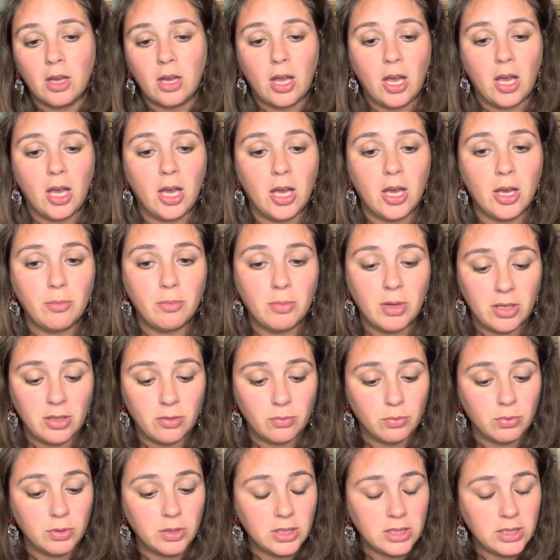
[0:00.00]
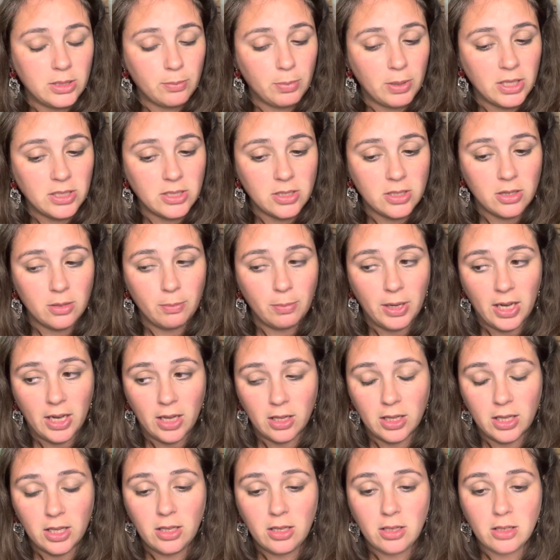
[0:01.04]
It really depends on the
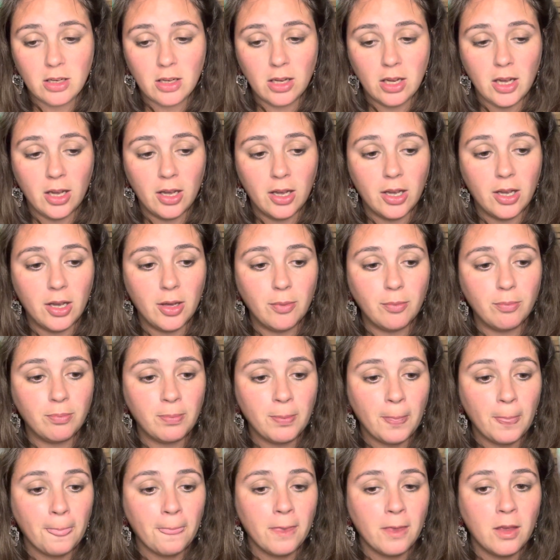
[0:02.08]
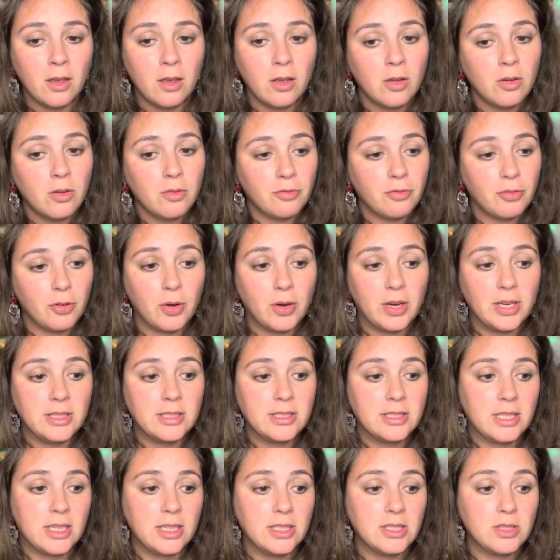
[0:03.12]
palette. For
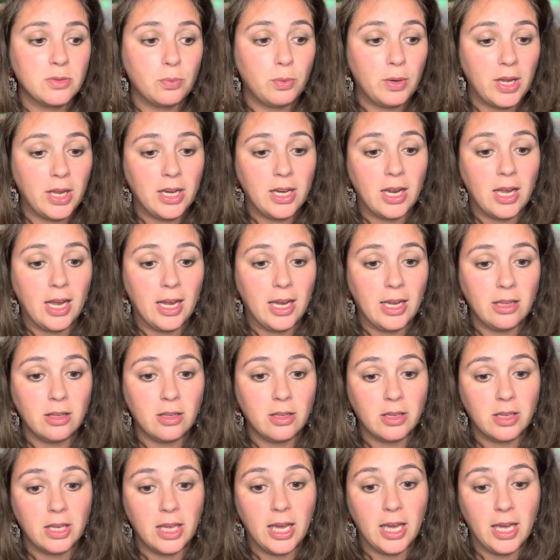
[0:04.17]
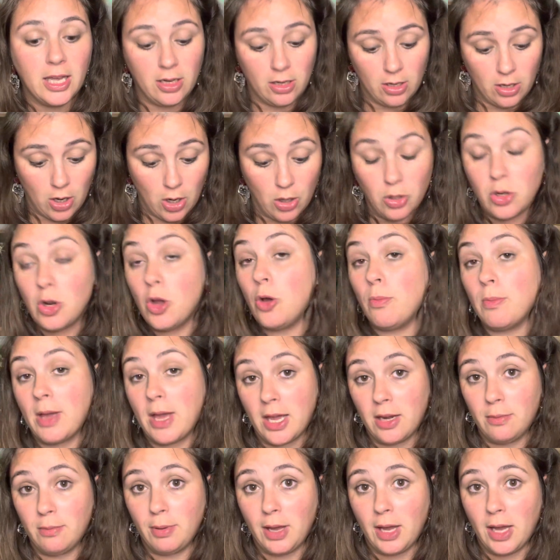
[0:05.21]
instance, when I look at a
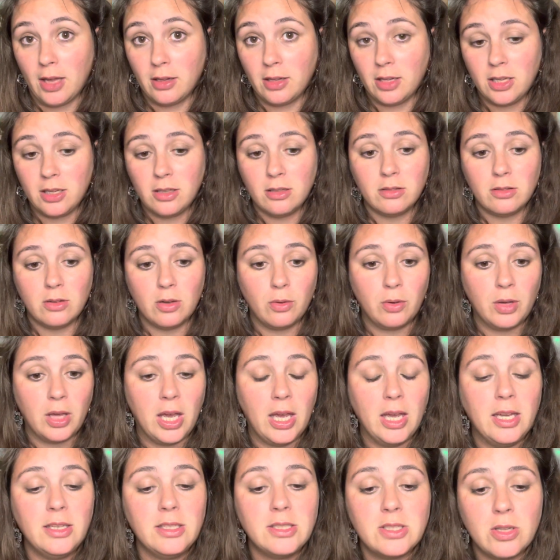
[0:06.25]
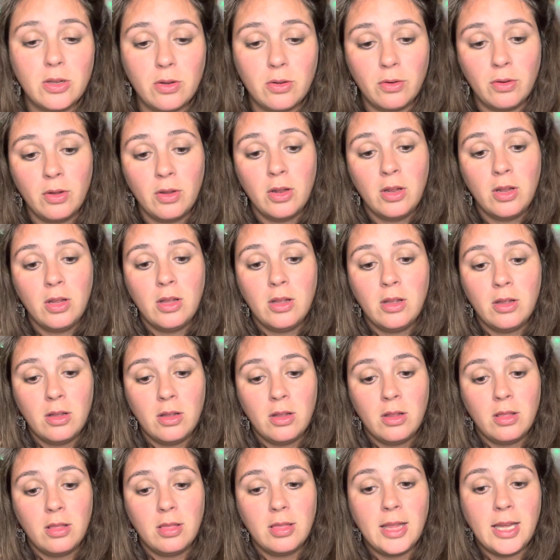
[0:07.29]
Nomad palette, okay? So
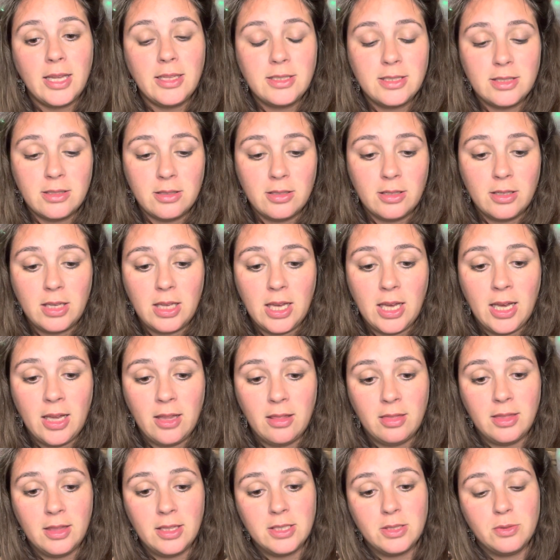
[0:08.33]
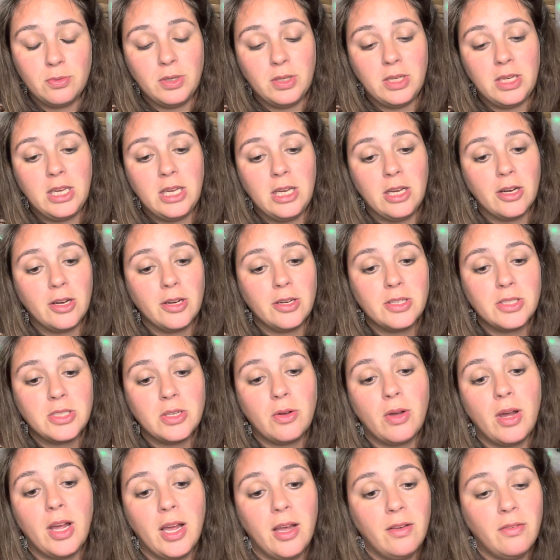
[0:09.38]
let's look at this one here. So
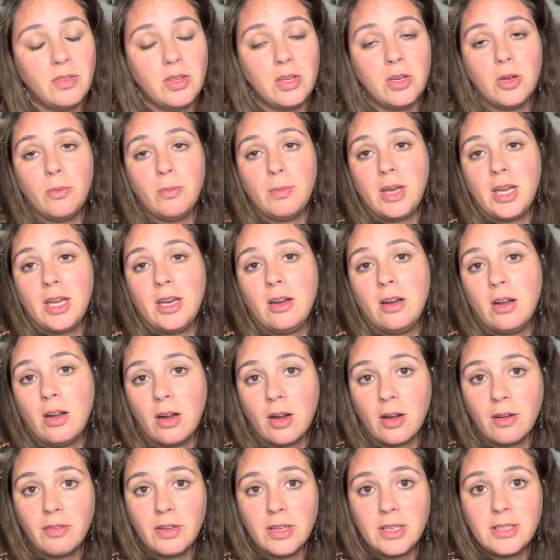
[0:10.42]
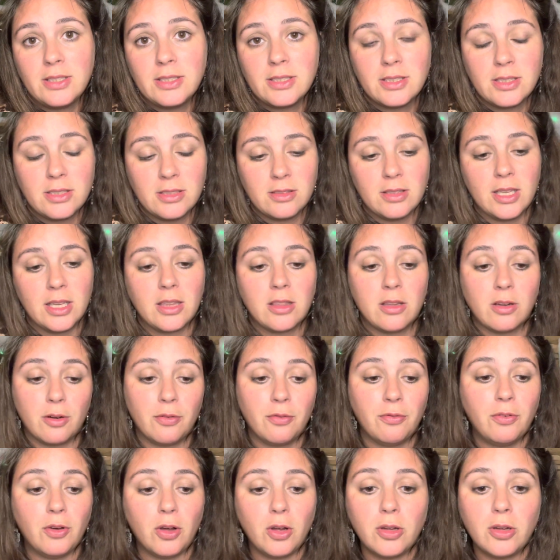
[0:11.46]
I have the Nomad Harvest, like their
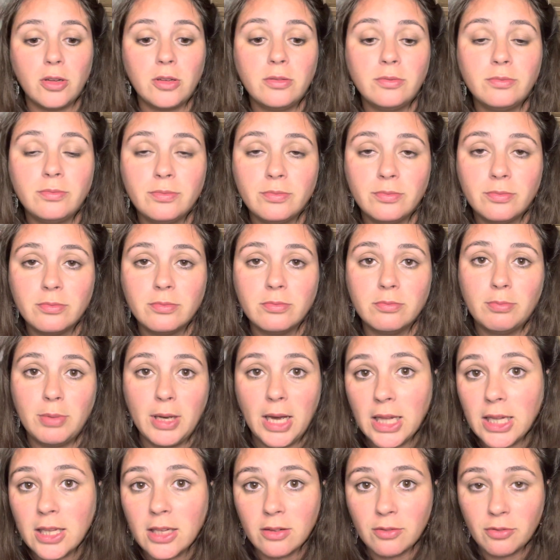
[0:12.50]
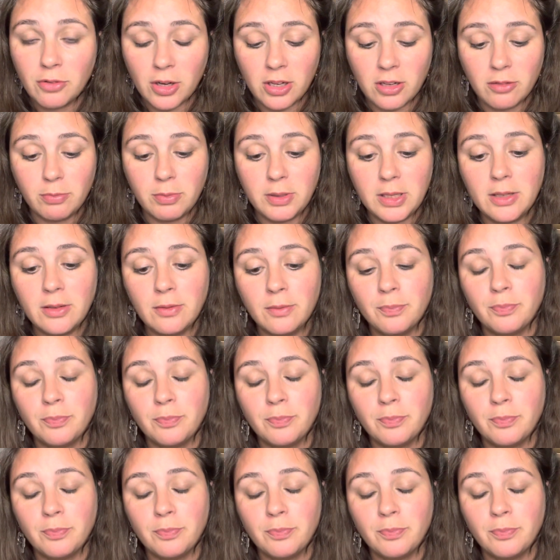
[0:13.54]
fall palette in front of me.